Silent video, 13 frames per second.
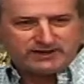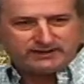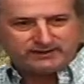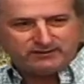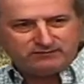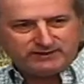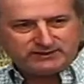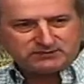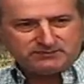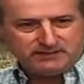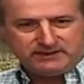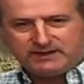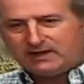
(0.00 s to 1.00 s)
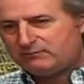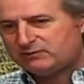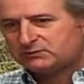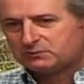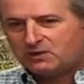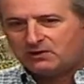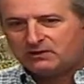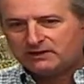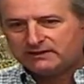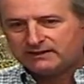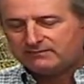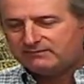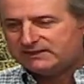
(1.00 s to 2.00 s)
to convince me that I was wrong and
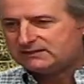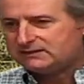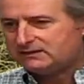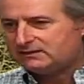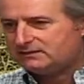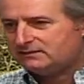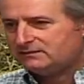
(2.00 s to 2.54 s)
that I missed it.